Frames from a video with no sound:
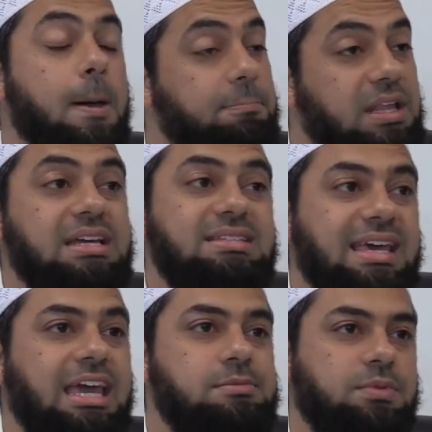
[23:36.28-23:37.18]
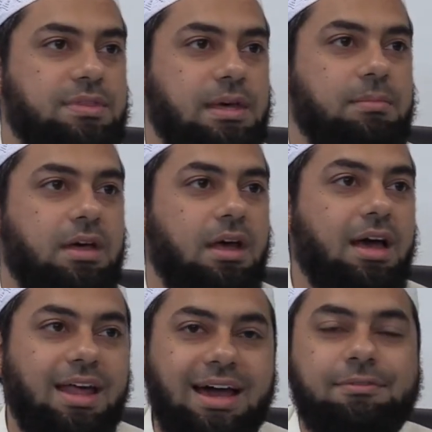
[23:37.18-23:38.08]
And
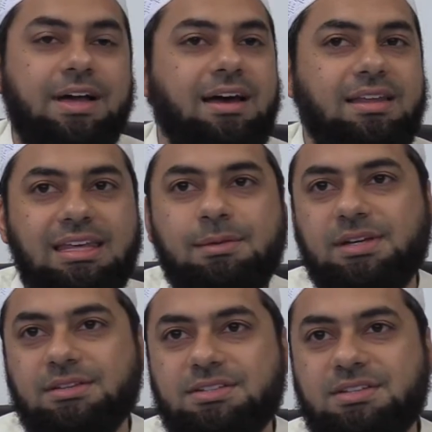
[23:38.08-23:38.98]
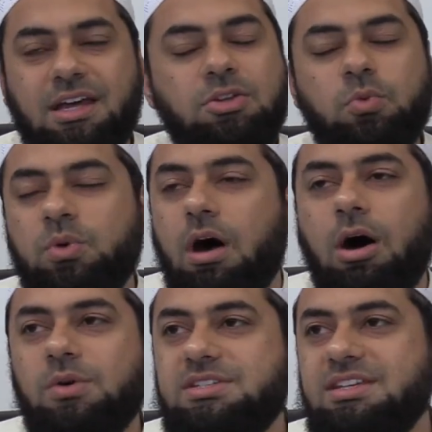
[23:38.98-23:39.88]
I have gotten emails, and we
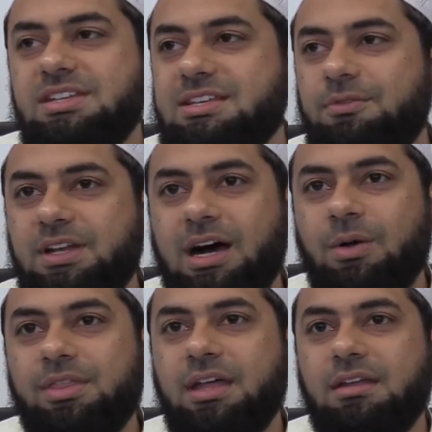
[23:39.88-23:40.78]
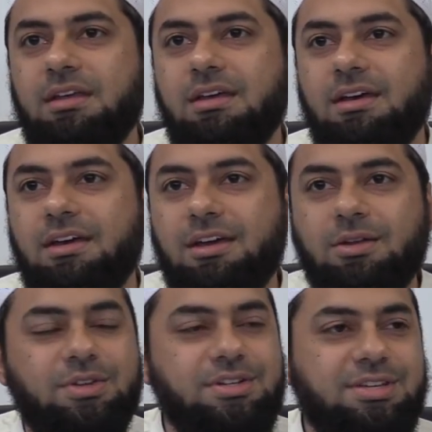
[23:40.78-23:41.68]
always see this every now and then.
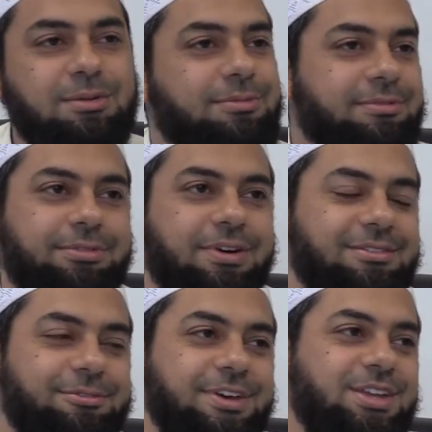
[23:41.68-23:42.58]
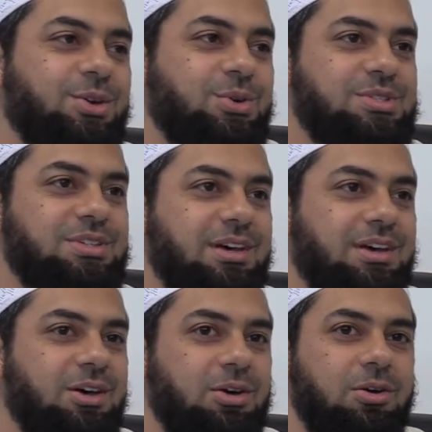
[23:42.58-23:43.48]
There's some videos
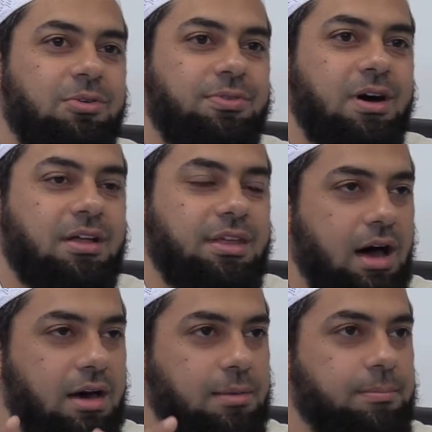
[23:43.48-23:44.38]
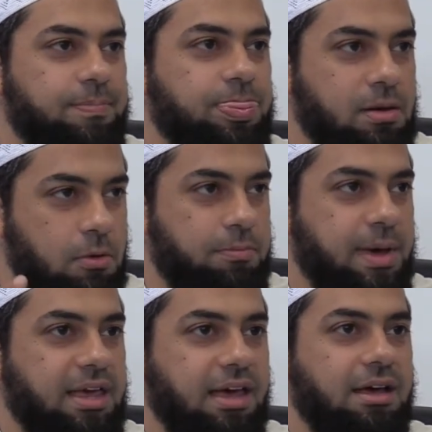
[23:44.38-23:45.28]
of the Haram, of
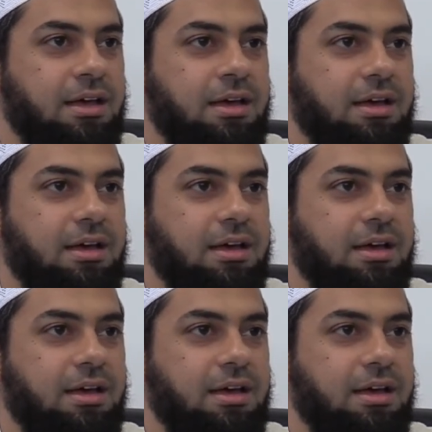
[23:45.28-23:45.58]
Mecca,